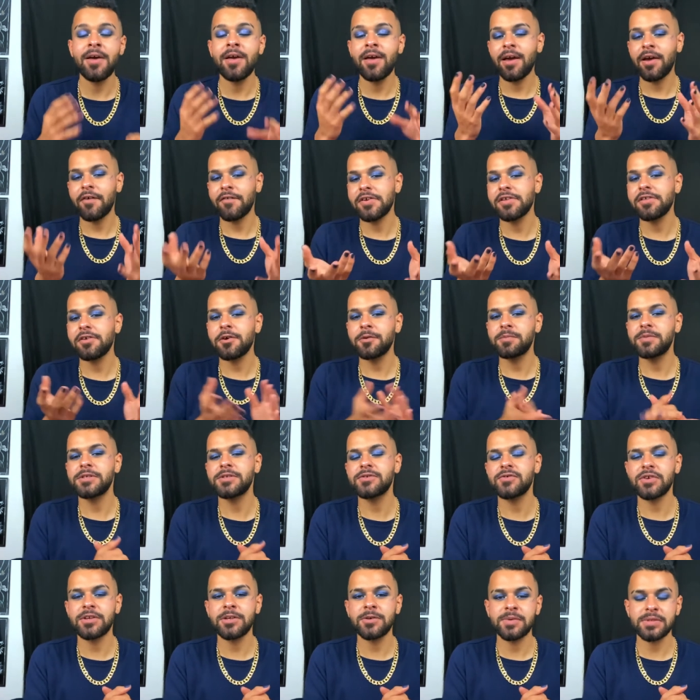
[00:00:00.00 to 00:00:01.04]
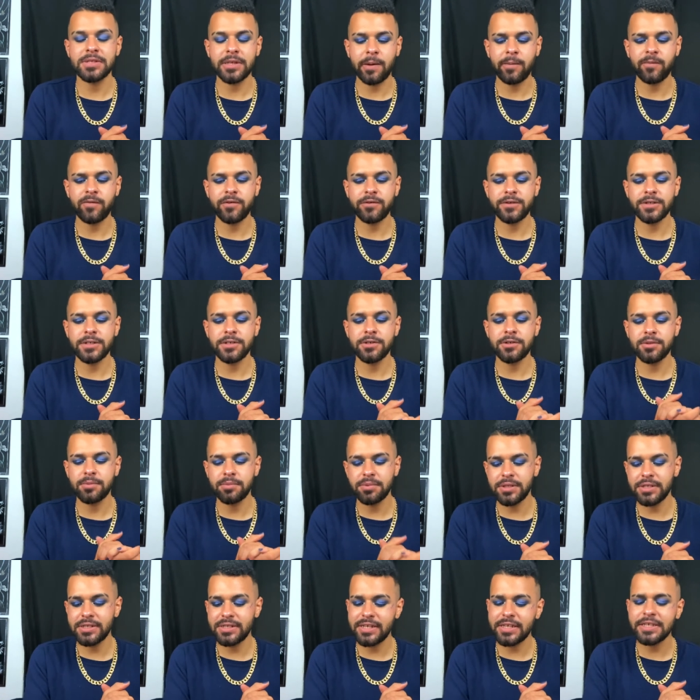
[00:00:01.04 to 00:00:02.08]
I really hope this reading was helpful to you.
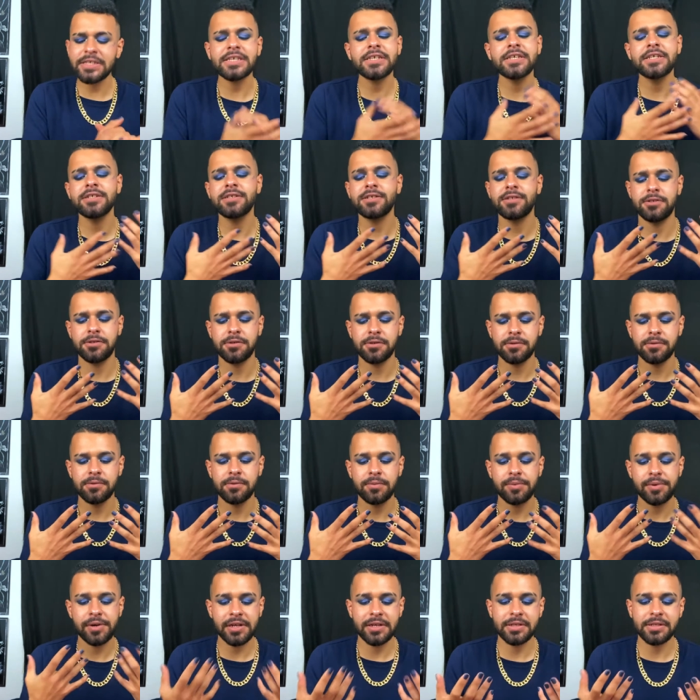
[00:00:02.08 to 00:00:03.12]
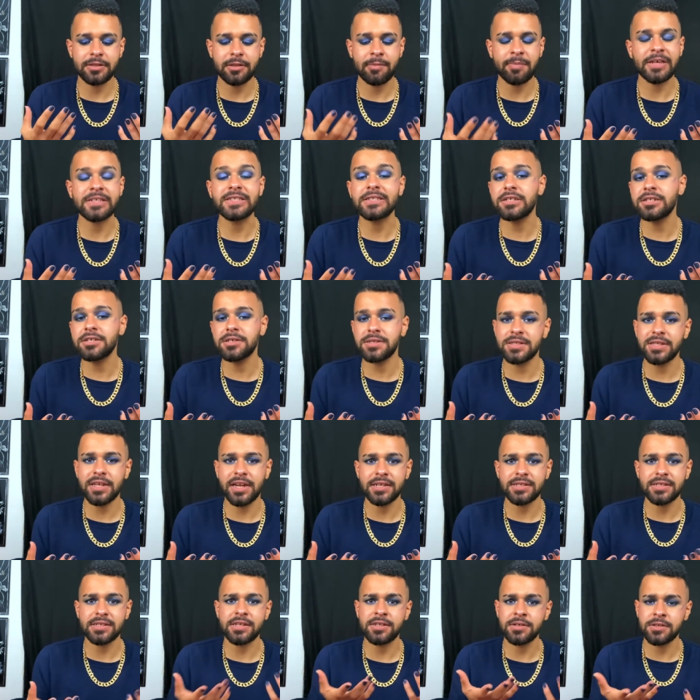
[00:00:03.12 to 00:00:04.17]
Please take heed to what the messages that I
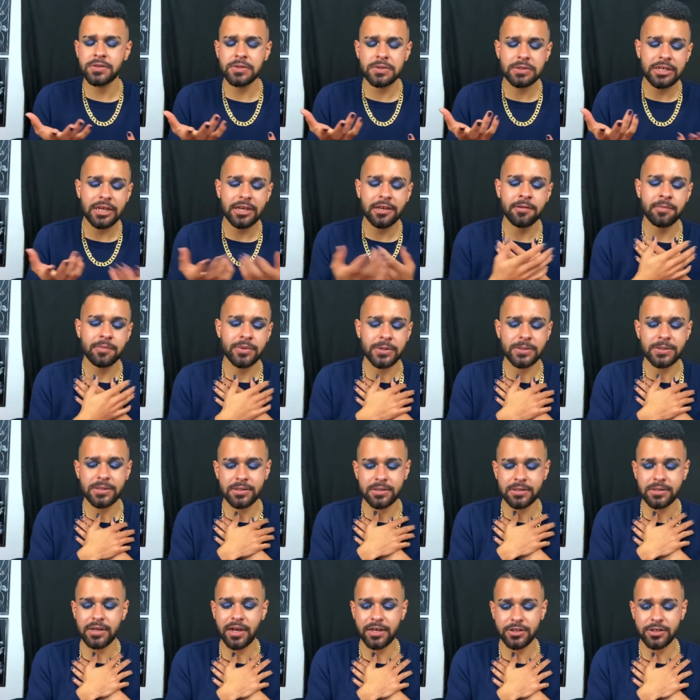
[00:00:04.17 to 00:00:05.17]
said, and don't take them personally.